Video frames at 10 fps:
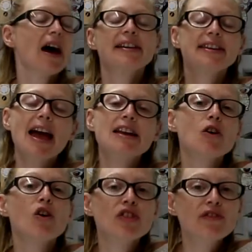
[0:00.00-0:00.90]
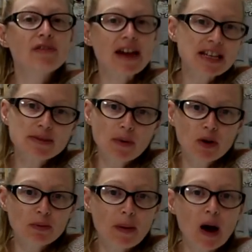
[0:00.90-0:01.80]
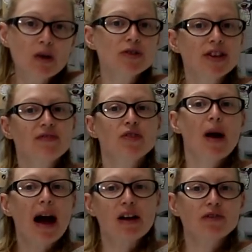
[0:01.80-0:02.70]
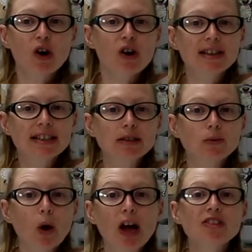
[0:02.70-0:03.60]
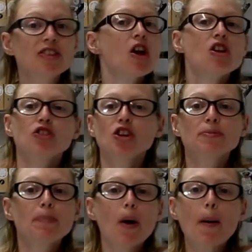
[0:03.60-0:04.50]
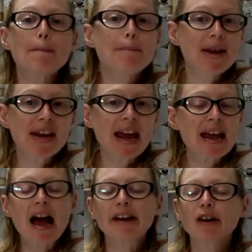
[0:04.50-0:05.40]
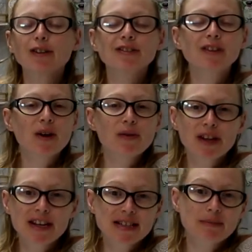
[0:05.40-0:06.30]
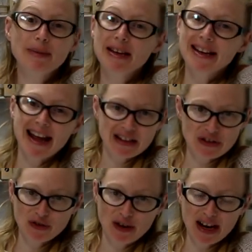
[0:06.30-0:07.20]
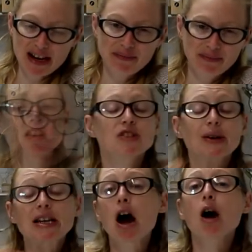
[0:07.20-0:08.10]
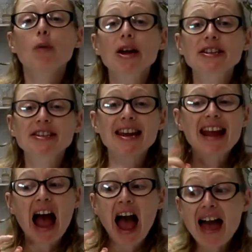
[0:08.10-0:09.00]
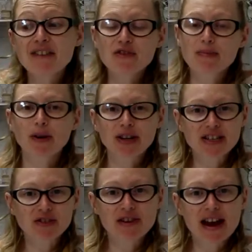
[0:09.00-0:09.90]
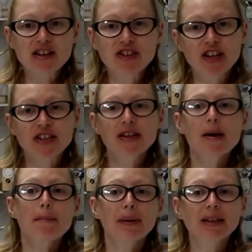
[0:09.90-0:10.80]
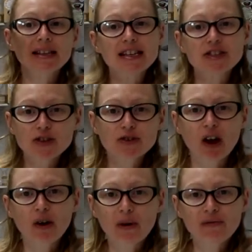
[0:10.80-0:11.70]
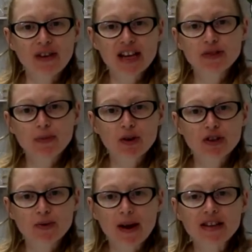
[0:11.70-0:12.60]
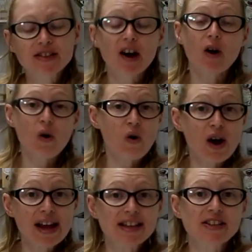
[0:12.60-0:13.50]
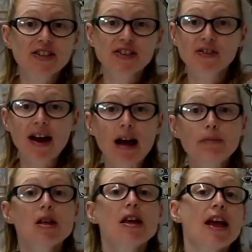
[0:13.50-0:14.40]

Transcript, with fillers: Again, on the Facebook post, if you have got little ones, just put mini and I'll know that it's a mini entry. So I can't wait to see everybody's creations. Please do go on Facebook to enter, or Instagram.